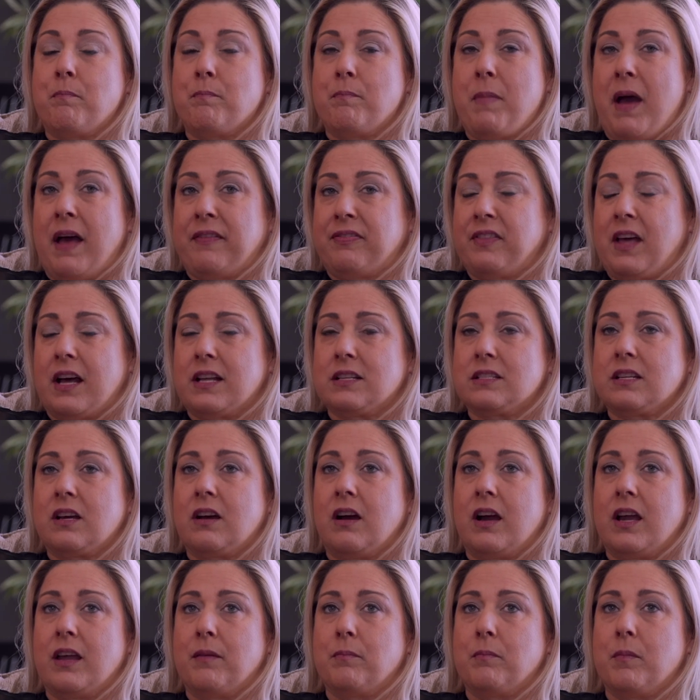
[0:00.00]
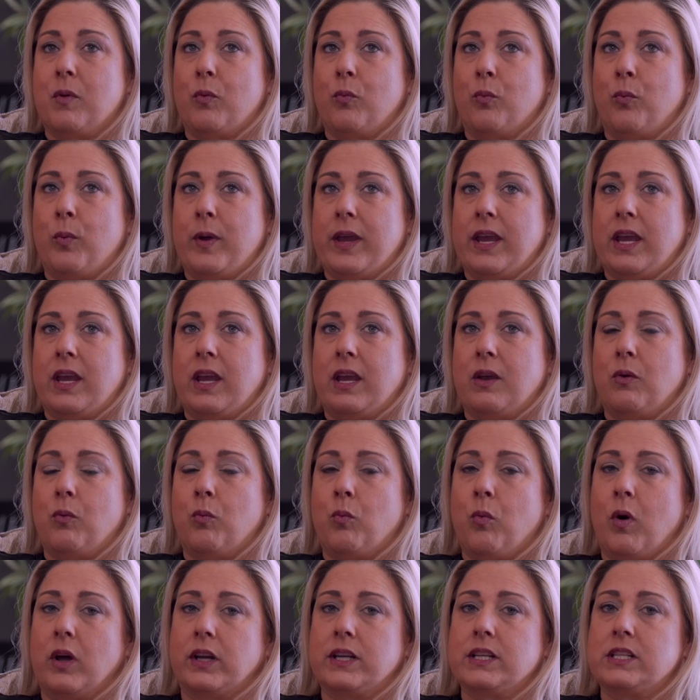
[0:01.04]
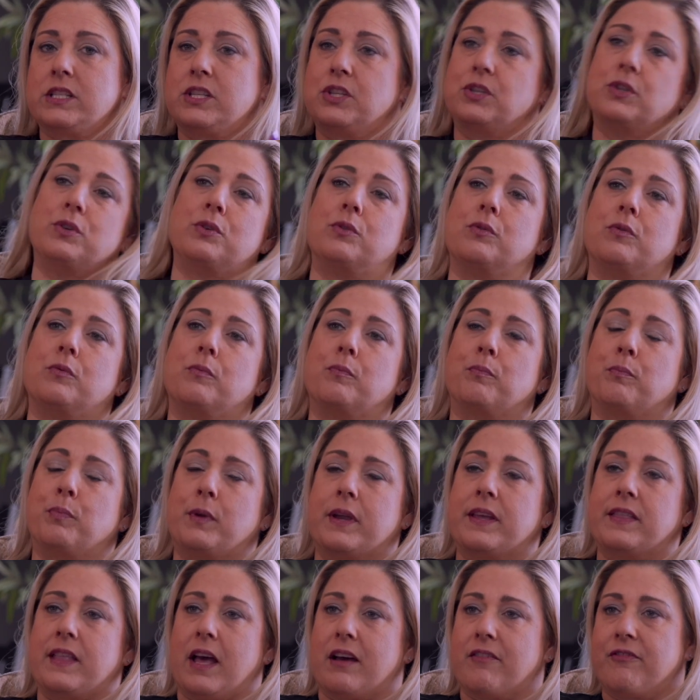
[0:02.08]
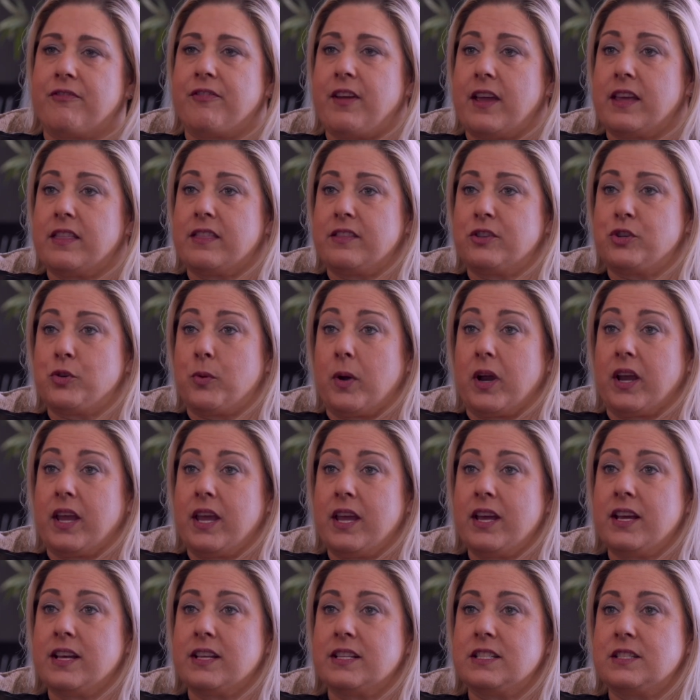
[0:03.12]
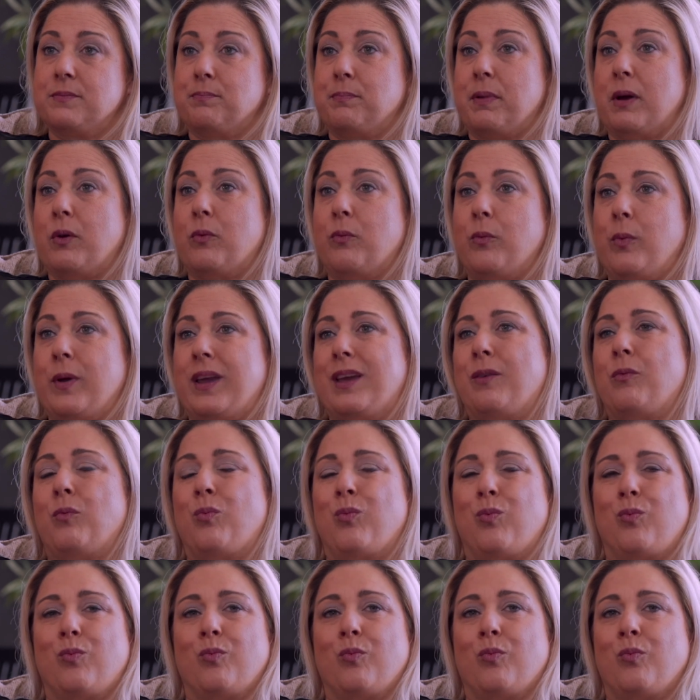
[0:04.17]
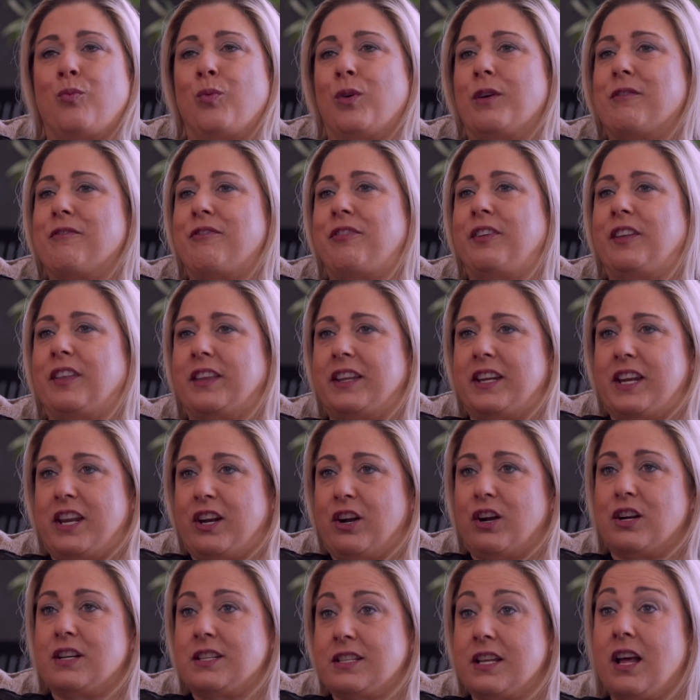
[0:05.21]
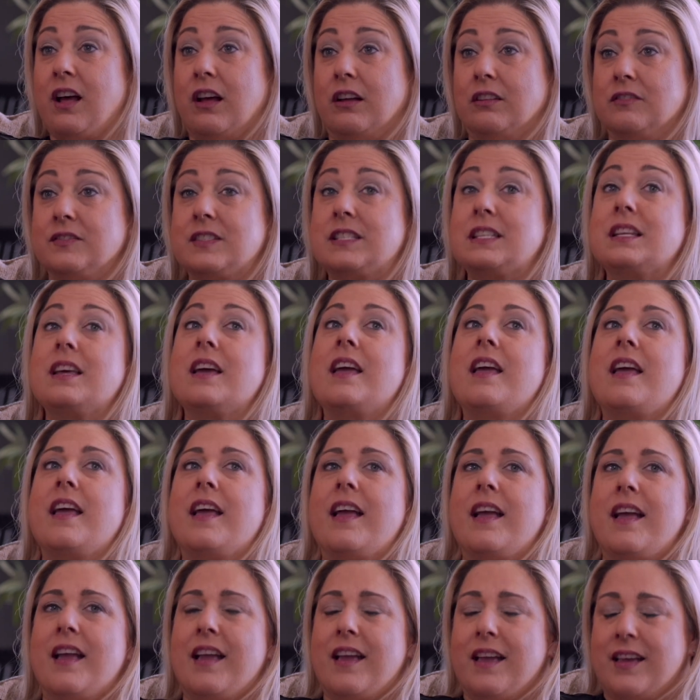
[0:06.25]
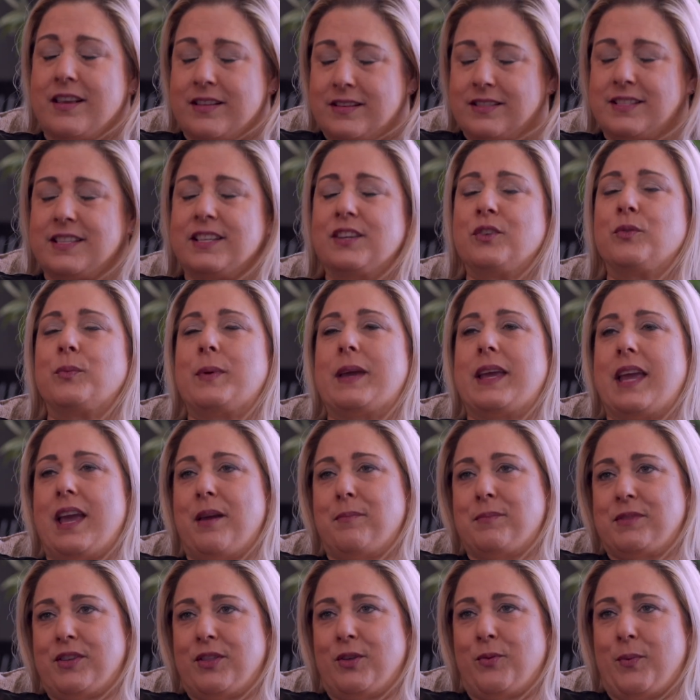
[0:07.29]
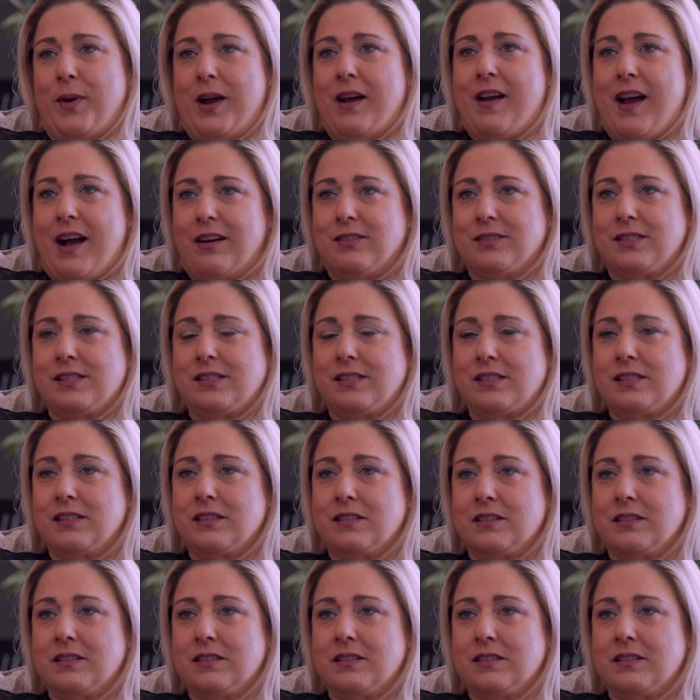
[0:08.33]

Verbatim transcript: at that time we wanted to bring that faith to our kids but we weren't feeling it ourselves until we came to the warehouse